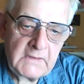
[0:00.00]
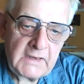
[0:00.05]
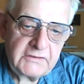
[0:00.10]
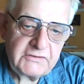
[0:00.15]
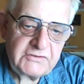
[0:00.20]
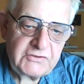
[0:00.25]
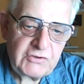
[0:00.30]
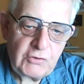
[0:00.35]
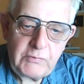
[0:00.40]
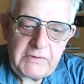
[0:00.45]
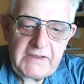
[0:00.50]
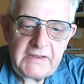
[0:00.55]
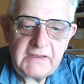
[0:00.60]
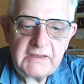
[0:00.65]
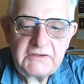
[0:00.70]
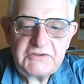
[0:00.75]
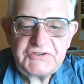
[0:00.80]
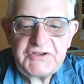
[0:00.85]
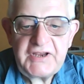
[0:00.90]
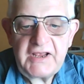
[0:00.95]
So we
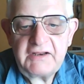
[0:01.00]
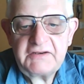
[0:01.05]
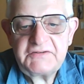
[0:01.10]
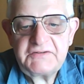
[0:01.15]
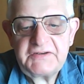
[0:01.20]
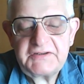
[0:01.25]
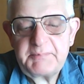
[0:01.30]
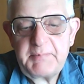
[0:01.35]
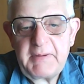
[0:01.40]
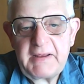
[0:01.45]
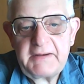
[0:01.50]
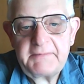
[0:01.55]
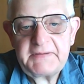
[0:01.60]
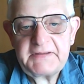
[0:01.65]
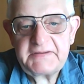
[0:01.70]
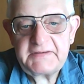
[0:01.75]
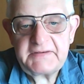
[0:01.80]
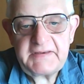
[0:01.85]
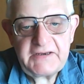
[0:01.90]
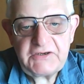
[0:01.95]
can challenge its
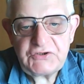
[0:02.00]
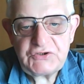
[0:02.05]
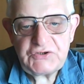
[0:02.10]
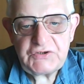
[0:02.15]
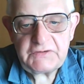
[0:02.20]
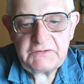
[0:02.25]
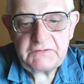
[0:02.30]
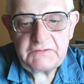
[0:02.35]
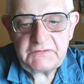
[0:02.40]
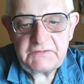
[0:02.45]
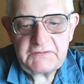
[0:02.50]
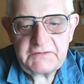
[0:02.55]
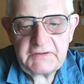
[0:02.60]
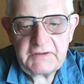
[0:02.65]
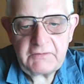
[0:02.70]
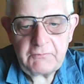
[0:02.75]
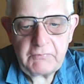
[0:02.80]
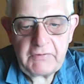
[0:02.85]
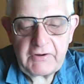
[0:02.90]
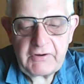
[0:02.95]
manifestations
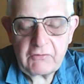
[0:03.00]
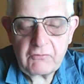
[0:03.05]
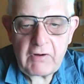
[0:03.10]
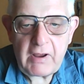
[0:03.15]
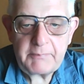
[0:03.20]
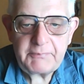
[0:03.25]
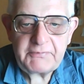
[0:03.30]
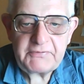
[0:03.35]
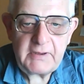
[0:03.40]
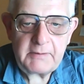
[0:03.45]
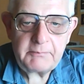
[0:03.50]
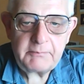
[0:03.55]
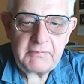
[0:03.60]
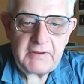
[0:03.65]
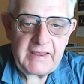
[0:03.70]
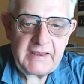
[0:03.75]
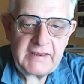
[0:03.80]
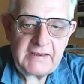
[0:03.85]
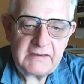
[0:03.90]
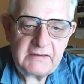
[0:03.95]
when it crops up,
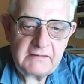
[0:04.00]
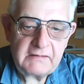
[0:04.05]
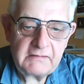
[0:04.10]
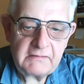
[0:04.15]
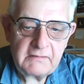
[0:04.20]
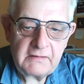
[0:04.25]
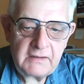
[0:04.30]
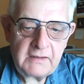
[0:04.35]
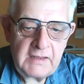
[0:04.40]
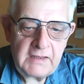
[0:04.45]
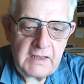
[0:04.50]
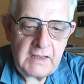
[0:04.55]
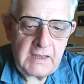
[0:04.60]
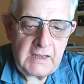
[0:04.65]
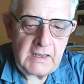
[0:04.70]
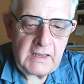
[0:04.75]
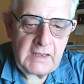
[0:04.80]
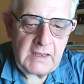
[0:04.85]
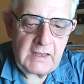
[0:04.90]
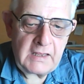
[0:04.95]
like
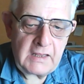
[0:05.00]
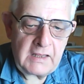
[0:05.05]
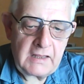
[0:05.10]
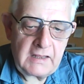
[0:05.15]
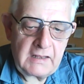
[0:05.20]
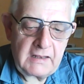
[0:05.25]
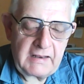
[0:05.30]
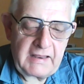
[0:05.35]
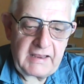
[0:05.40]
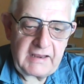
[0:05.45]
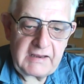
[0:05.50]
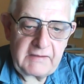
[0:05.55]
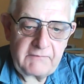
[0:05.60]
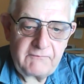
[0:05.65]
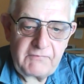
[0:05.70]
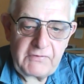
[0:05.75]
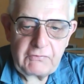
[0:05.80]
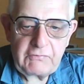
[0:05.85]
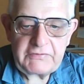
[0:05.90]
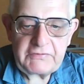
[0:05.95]

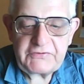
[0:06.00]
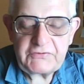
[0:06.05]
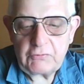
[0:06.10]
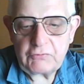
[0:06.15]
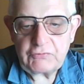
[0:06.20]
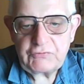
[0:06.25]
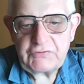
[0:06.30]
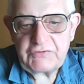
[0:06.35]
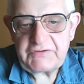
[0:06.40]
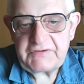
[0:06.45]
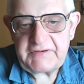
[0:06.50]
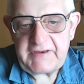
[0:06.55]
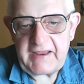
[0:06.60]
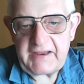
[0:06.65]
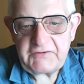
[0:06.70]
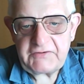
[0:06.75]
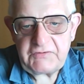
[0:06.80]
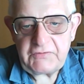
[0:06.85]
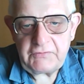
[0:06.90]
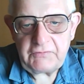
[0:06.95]
Confederate soldier
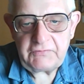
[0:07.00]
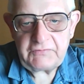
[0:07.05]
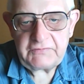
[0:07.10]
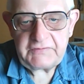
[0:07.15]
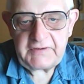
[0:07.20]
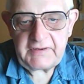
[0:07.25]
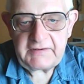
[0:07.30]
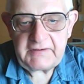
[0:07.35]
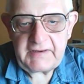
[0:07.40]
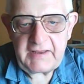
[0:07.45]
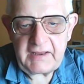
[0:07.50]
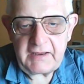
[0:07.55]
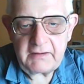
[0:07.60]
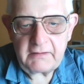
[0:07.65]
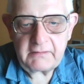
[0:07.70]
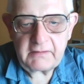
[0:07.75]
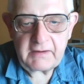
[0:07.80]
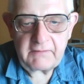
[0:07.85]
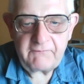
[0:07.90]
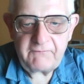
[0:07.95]
statues and
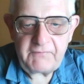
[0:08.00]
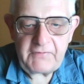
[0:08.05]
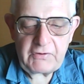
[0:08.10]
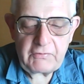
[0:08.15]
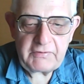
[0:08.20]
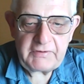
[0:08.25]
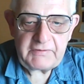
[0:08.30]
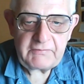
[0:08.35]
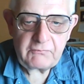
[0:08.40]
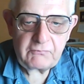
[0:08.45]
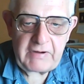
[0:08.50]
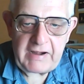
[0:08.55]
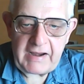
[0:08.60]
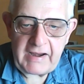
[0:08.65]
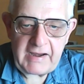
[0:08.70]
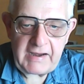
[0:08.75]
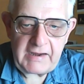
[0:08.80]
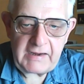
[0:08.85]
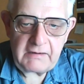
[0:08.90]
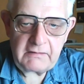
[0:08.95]
Confederate
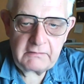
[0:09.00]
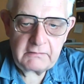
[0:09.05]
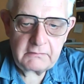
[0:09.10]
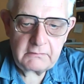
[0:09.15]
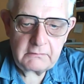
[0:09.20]
rag.